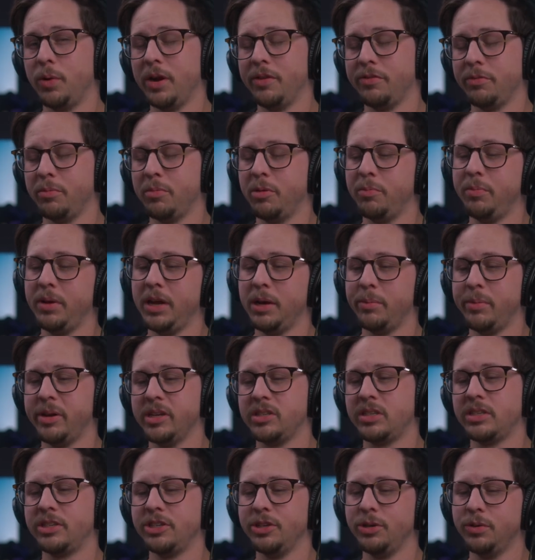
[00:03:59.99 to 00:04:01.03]
from the
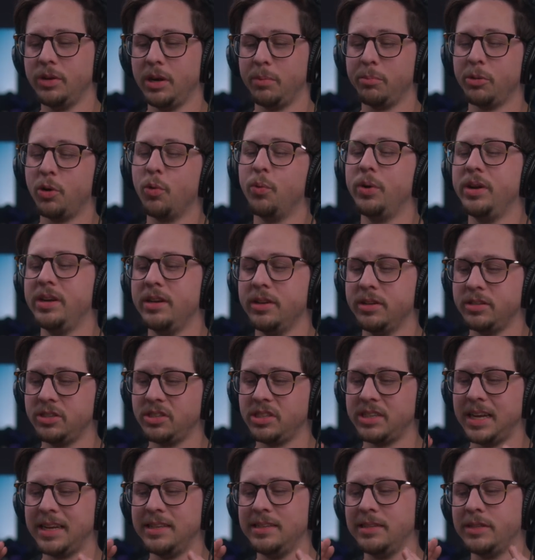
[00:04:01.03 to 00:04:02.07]
BMS2, and I'm going to
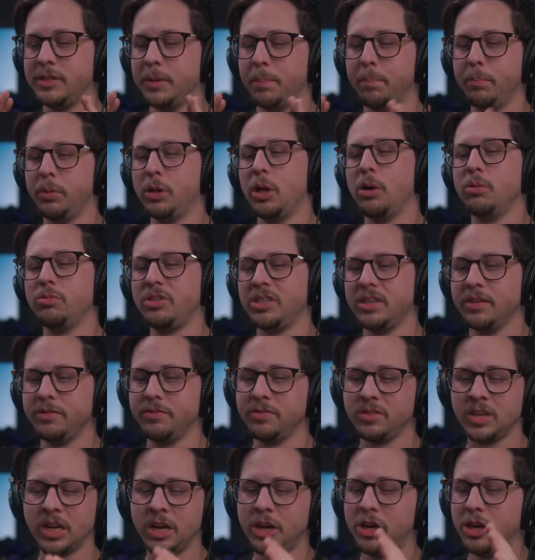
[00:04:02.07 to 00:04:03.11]
send some
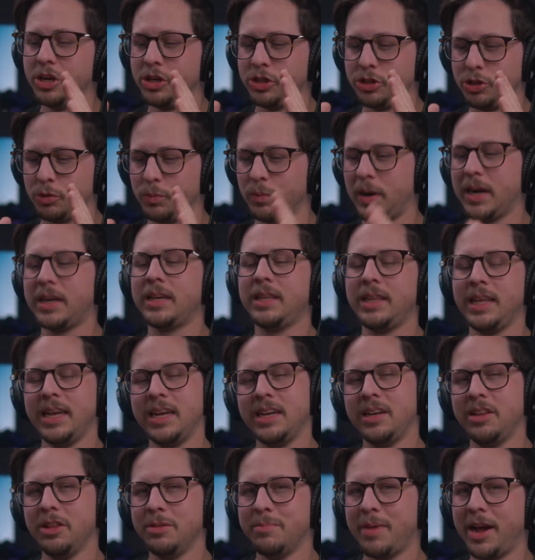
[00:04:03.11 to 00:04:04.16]
Plosives directly
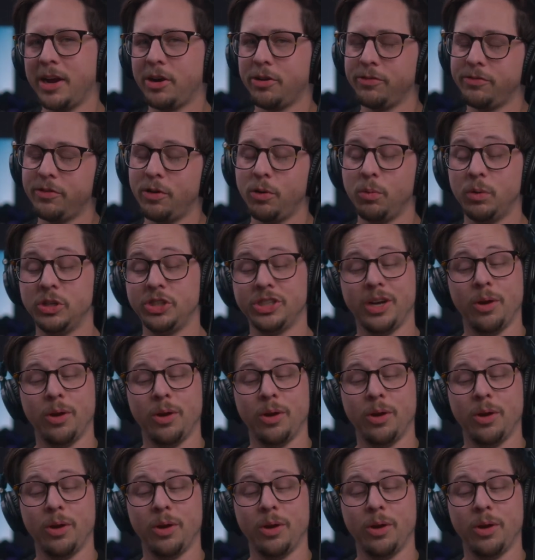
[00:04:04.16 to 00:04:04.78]
into the microphone, which I